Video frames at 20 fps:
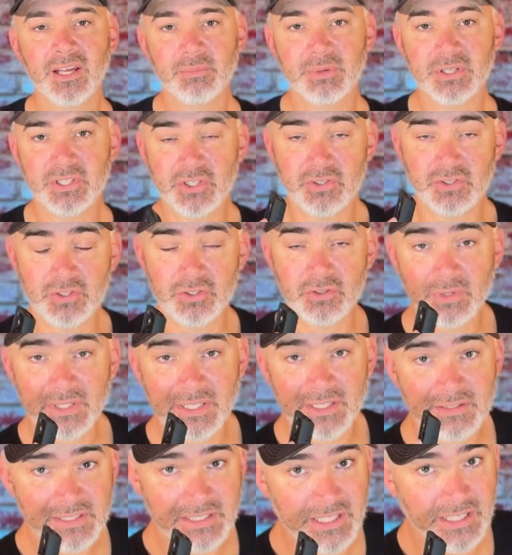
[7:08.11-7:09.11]
but you do
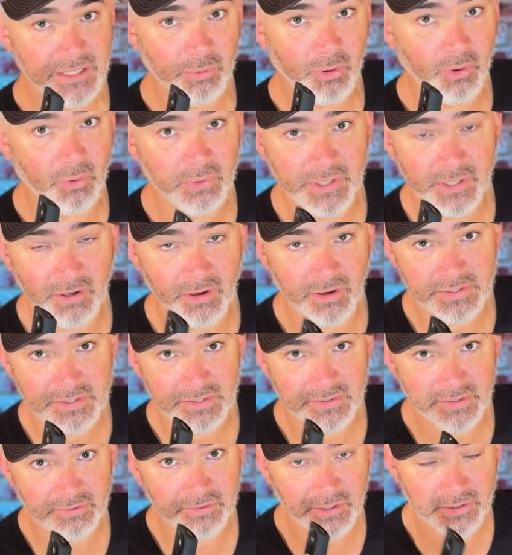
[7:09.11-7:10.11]
need to keep holding
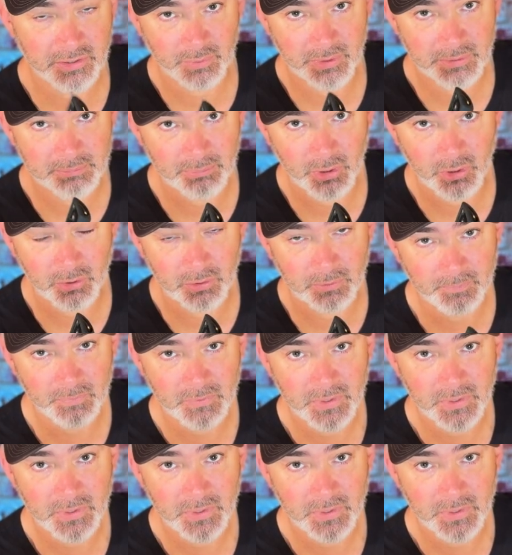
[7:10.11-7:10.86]
onto this on your remote